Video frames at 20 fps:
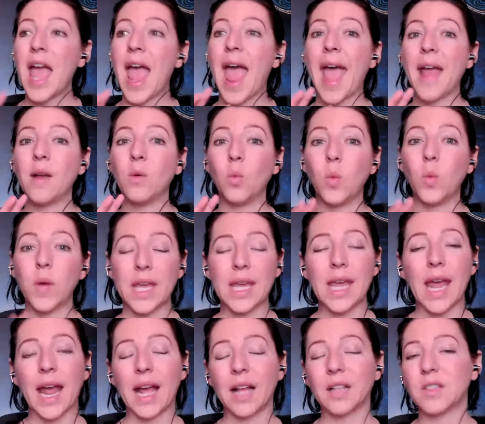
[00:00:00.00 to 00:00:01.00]
and
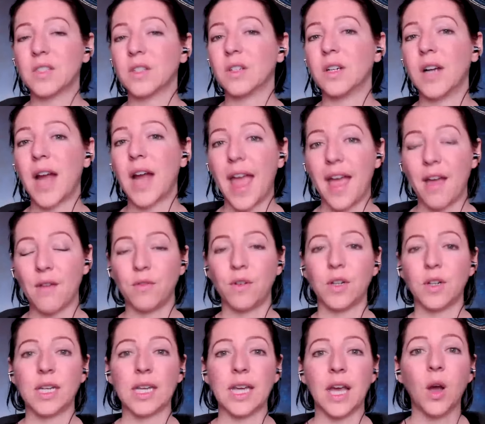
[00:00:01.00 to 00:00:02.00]
we answer
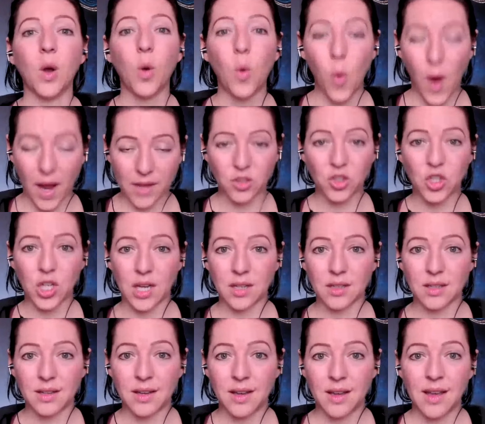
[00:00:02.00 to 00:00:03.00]
every
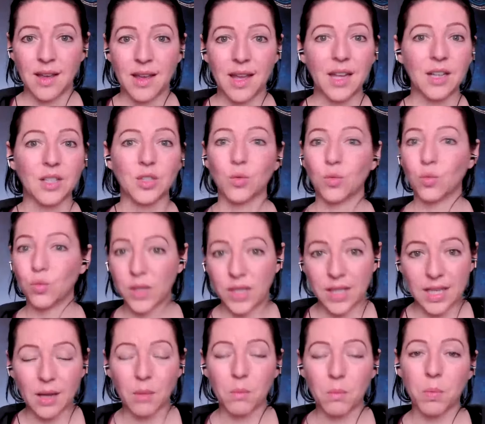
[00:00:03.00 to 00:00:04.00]
question. It is
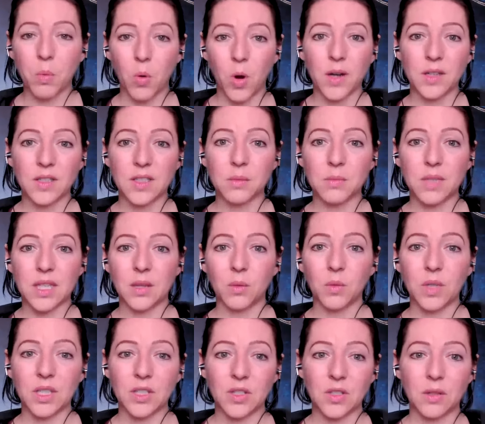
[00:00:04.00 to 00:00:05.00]
really important to me that
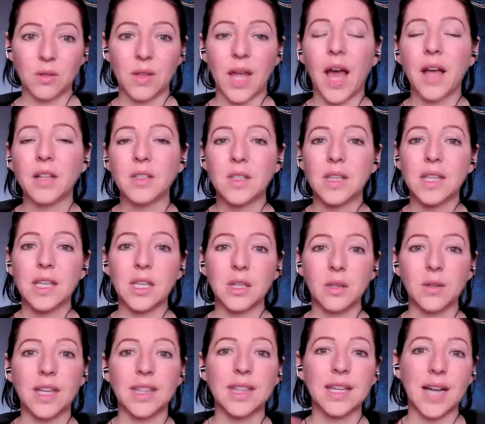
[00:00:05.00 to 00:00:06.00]
we do that so that
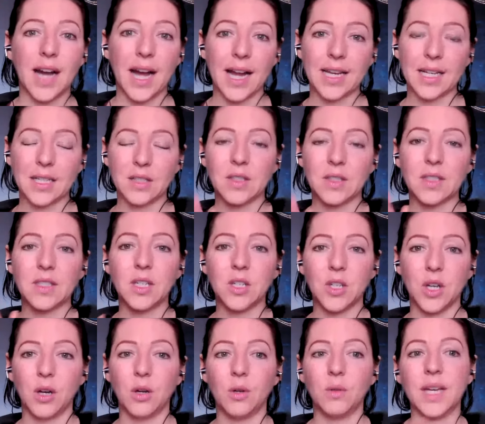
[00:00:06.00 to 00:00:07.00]
you get the guidance to
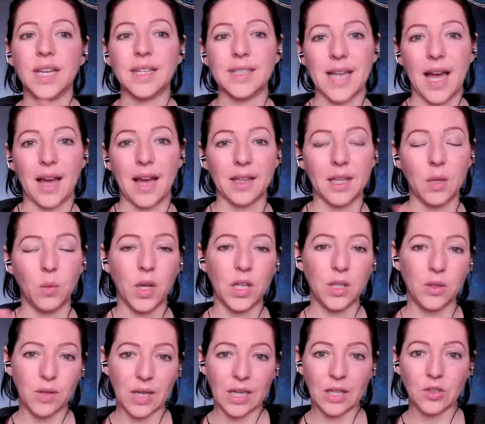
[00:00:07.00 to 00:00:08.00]
know exactly what
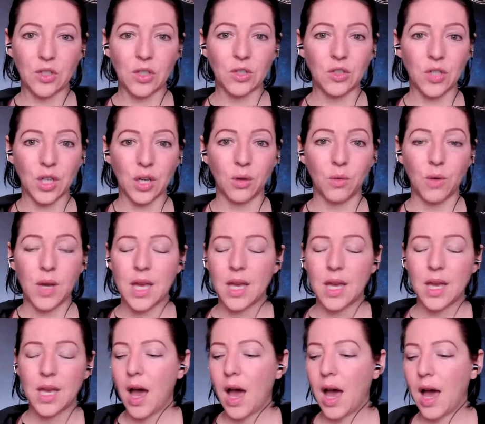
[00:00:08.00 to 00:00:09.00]
you need to do.
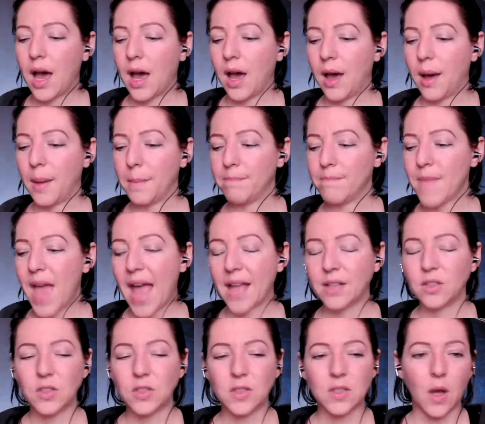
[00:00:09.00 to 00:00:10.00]
Um,
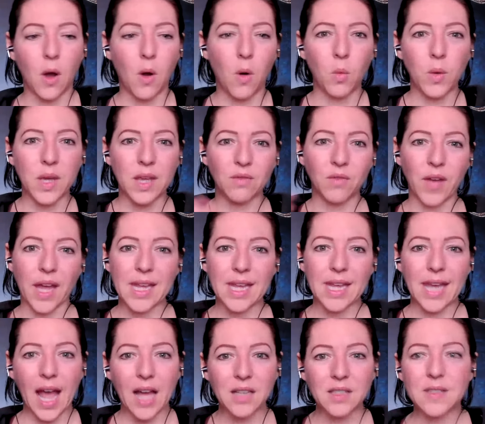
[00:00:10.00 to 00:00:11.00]
and so we invite
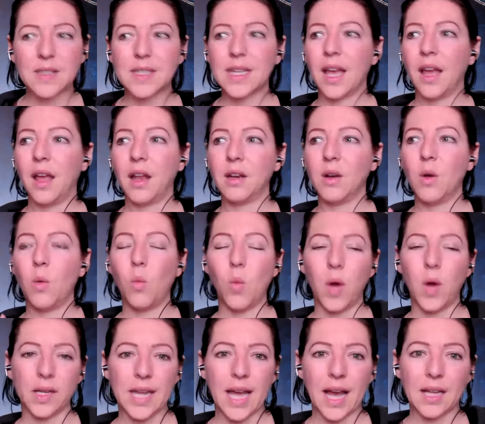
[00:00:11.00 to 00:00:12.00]
guests in.
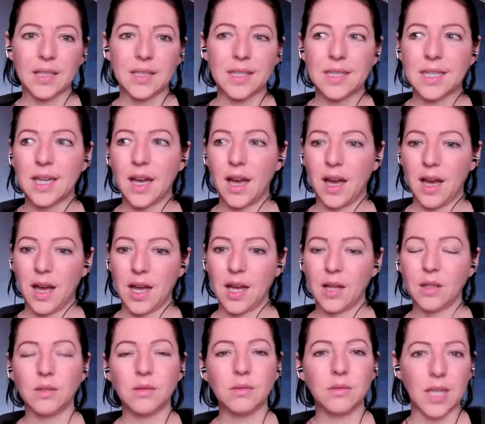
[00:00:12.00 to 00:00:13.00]
One guest
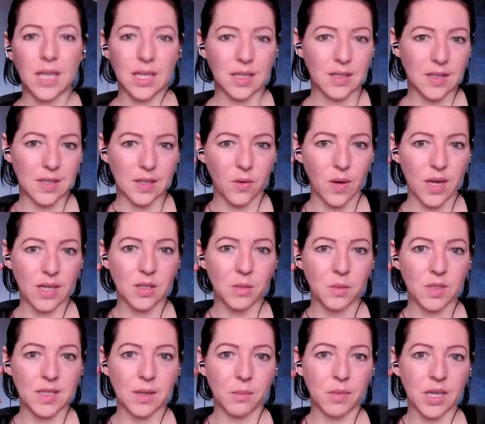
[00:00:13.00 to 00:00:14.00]
uh, is going to
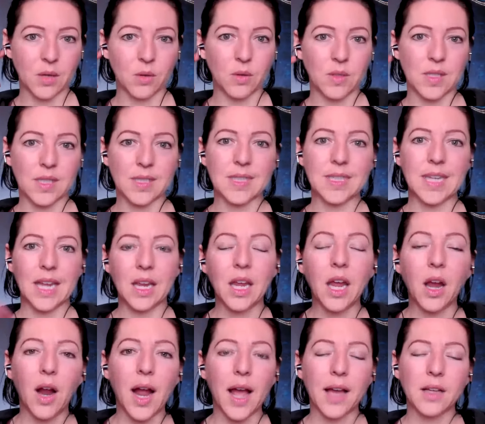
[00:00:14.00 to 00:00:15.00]
be somebody who's a
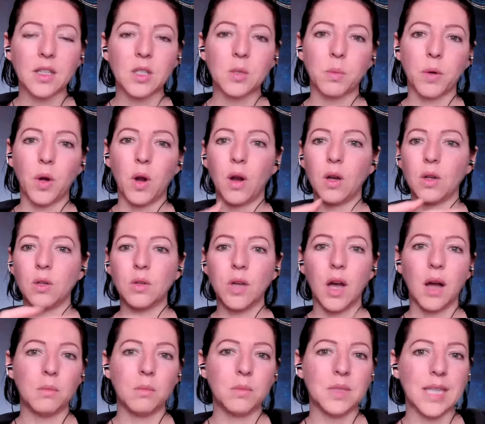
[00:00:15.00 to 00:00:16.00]
skincare expert who
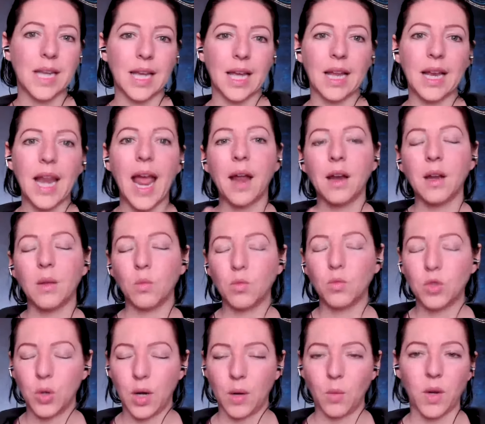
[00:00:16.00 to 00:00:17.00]
comes in and
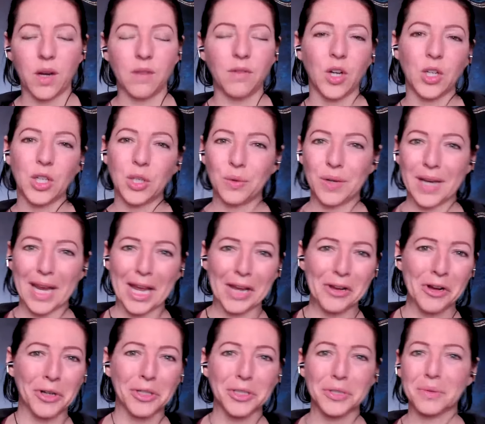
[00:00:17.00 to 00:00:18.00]
during one of our Q and A
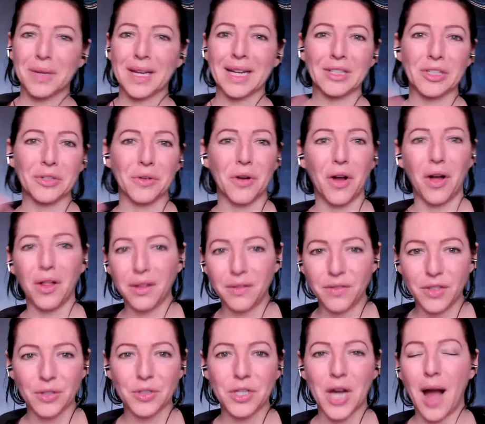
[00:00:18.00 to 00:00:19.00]
calls will answer all of
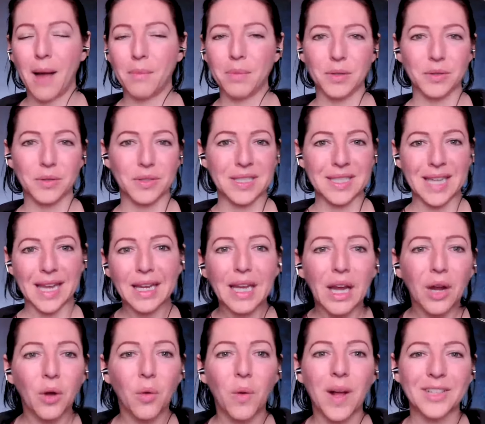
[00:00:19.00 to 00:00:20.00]
your topical
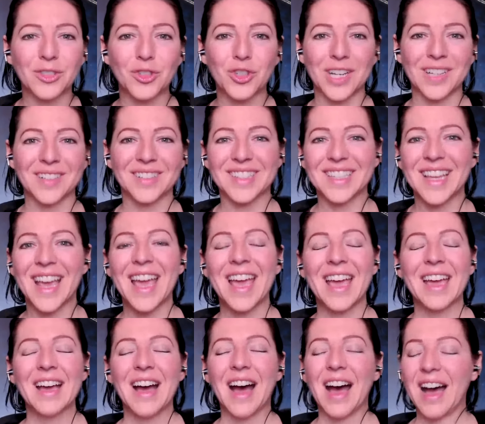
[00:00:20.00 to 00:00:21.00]
skincare questions.
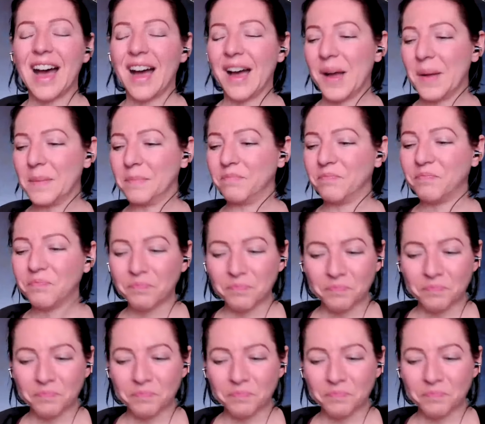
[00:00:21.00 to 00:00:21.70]
Um,